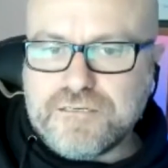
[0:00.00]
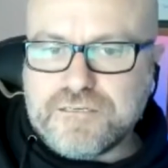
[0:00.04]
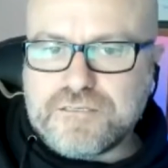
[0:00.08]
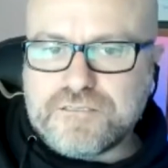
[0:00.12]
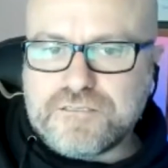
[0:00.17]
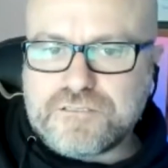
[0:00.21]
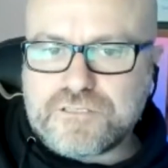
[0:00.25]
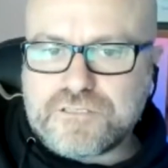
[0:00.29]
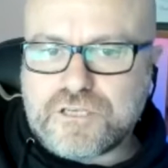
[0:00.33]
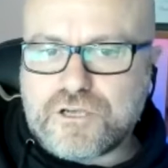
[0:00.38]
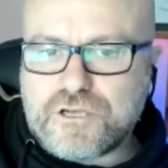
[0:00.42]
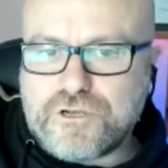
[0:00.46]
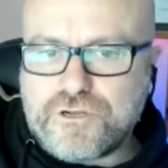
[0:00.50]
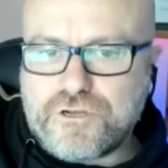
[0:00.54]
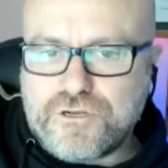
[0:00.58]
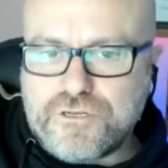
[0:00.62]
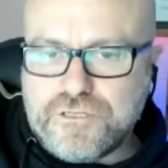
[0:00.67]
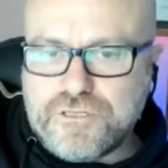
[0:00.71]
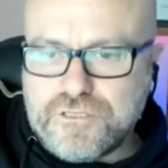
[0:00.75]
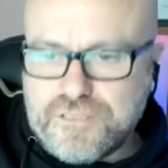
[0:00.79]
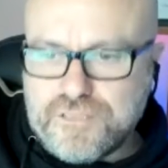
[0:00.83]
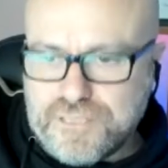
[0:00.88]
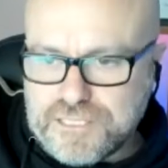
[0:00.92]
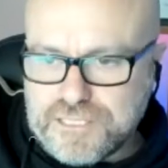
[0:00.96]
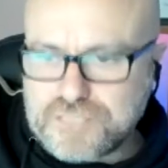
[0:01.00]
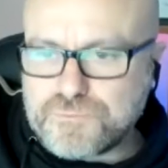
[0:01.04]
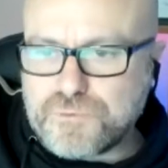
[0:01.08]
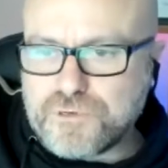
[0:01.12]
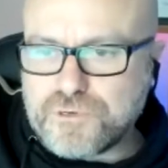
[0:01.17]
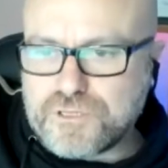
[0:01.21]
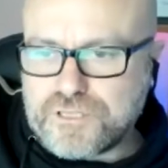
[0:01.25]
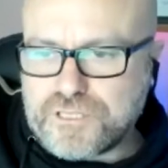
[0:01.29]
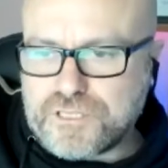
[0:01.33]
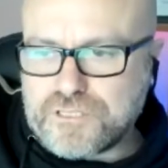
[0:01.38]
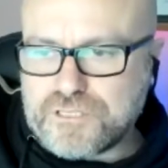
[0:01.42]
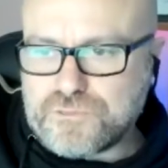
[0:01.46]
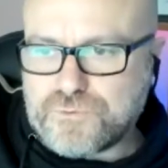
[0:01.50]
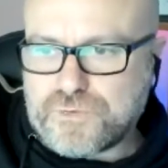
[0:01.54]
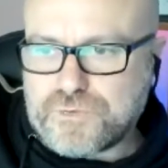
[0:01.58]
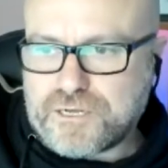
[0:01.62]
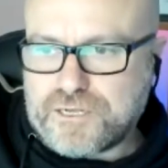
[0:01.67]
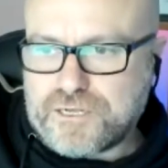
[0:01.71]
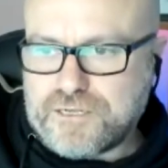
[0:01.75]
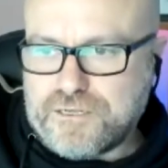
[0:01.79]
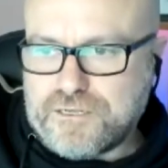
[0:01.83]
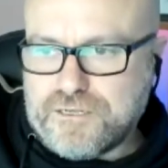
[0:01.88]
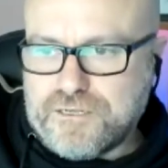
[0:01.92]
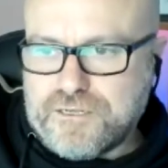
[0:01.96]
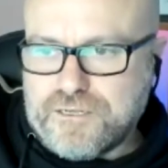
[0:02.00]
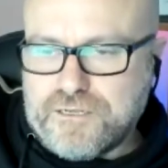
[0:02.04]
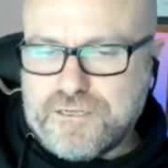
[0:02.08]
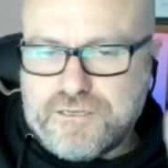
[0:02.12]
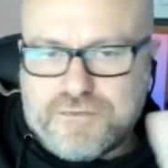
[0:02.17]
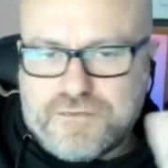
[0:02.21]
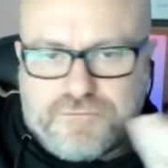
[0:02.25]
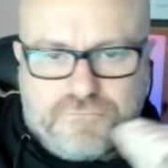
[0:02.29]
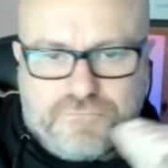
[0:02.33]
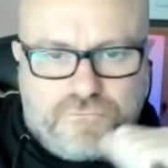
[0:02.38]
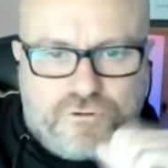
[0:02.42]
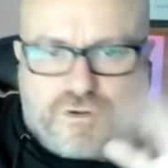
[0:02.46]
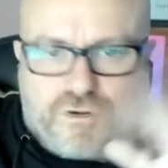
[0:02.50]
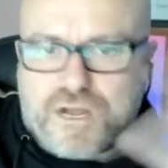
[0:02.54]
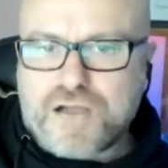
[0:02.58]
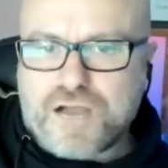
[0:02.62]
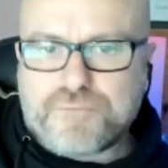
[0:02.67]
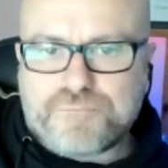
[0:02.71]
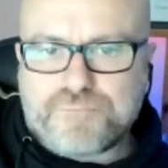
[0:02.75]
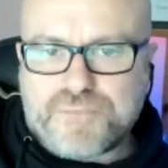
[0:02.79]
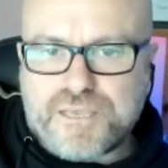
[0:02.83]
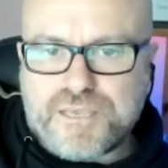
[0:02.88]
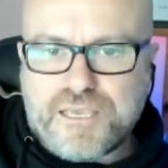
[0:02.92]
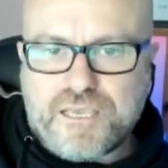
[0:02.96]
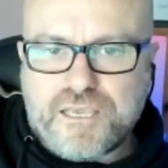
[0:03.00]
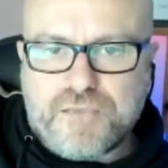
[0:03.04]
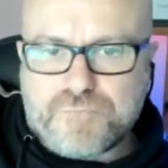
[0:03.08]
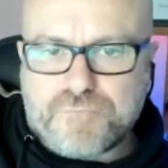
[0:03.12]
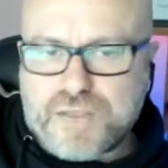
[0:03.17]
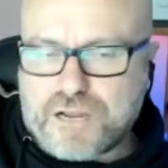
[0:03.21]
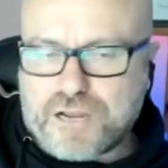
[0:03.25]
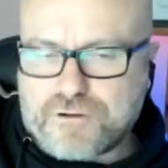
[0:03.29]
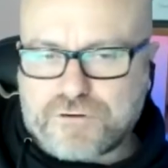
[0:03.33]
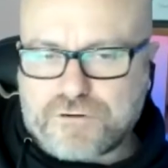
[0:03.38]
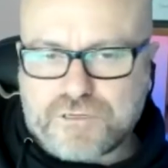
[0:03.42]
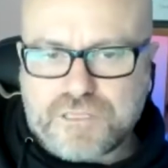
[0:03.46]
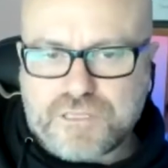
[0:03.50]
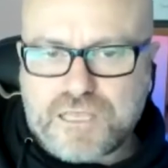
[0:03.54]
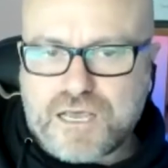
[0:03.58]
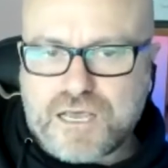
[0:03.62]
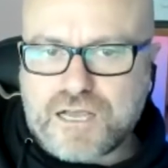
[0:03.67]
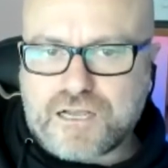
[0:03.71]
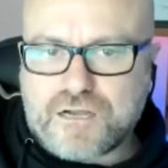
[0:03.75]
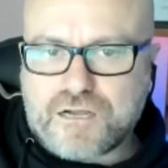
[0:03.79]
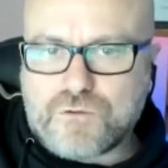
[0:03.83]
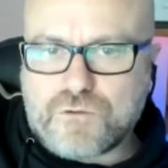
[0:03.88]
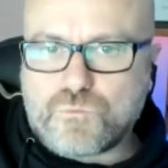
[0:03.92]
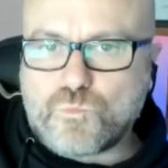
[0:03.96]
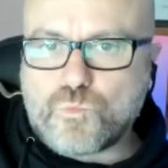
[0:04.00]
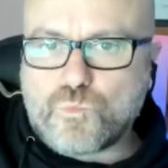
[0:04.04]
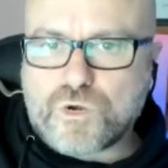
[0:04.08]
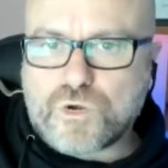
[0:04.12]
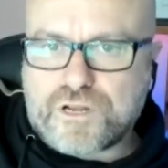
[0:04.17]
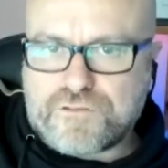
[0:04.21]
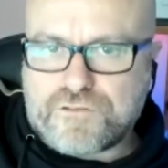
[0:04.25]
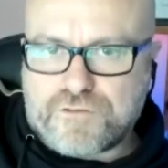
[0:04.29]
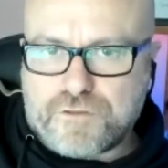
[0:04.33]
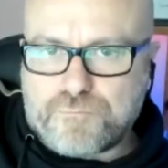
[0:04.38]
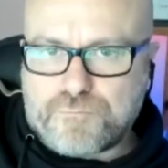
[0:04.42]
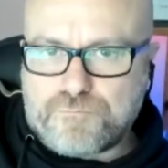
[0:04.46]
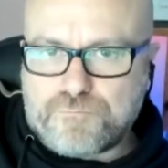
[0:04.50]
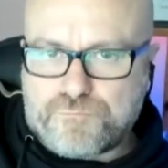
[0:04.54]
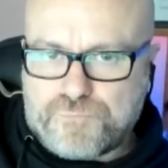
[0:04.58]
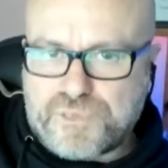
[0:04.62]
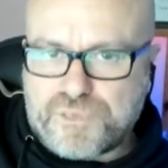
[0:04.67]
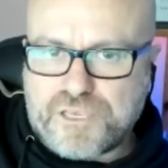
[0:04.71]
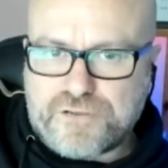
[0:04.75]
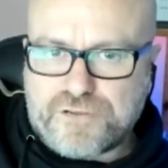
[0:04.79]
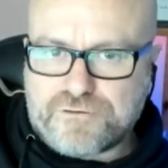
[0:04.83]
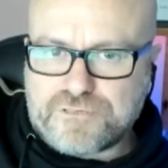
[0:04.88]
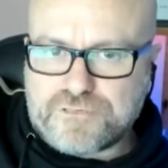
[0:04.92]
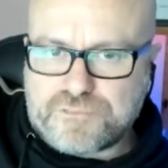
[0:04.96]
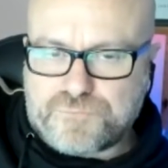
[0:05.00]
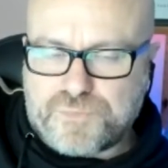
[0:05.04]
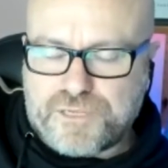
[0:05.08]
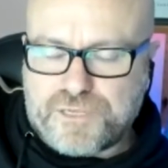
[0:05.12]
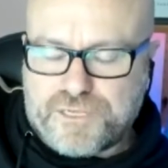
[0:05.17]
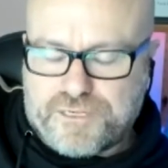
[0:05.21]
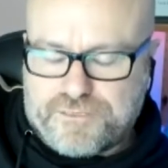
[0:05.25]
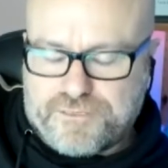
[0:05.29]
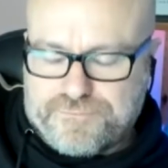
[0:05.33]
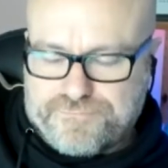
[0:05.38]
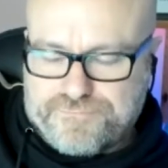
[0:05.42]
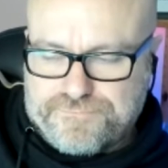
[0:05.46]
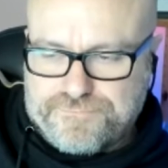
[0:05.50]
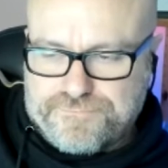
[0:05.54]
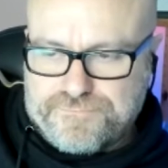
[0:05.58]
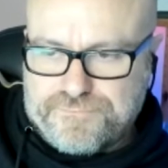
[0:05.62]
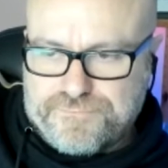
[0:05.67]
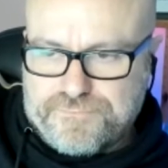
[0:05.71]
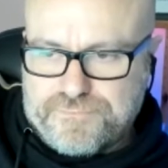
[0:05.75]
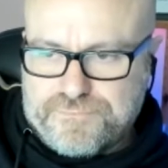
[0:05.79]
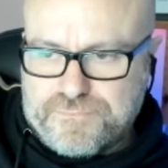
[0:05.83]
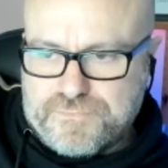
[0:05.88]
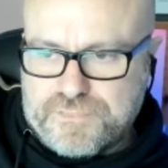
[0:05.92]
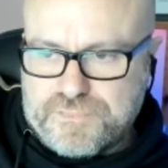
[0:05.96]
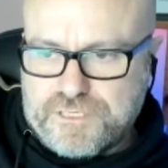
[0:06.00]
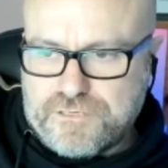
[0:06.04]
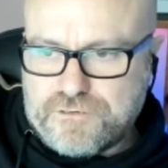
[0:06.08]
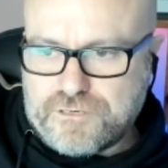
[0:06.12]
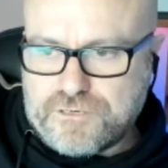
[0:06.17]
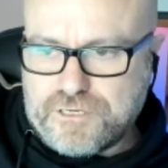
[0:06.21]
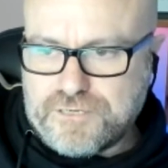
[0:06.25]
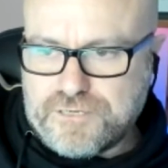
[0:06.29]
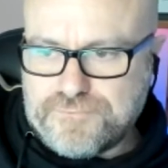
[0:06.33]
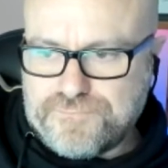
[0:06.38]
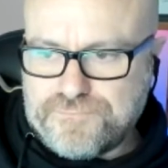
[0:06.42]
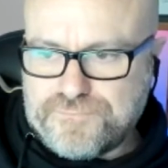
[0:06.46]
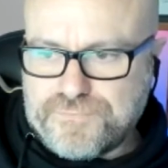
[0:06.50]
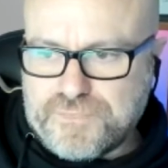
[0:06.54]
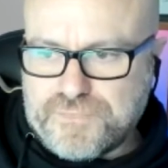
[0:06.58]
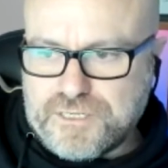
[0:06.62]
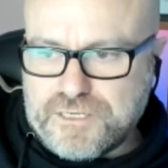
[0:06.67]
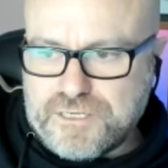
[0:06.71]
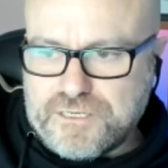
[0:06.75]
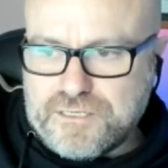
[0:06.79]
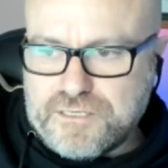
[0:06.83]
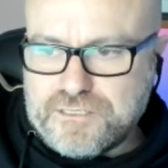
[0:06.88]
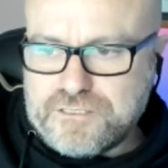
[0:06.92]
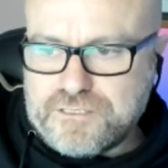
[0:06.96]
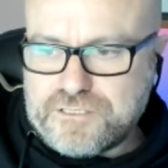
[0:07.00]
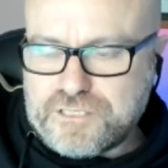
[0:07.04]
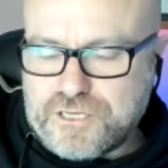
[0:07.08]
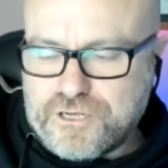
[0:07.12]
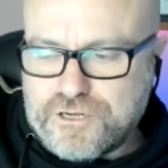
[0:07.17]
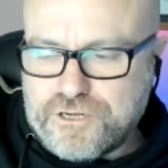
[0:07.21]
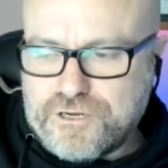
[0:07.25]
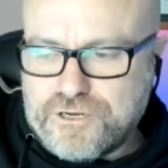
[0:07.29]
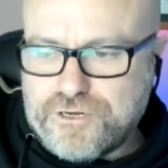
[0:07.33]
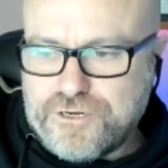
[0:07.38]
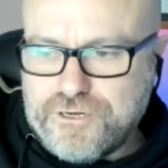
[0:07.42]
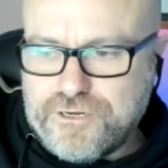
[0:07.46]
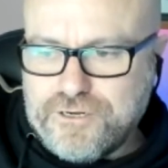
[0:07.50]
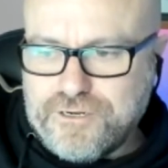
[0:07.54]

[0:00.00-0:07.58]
so let's put it this way. Craft beer, macro lager, whatever. Beer is beer, right? So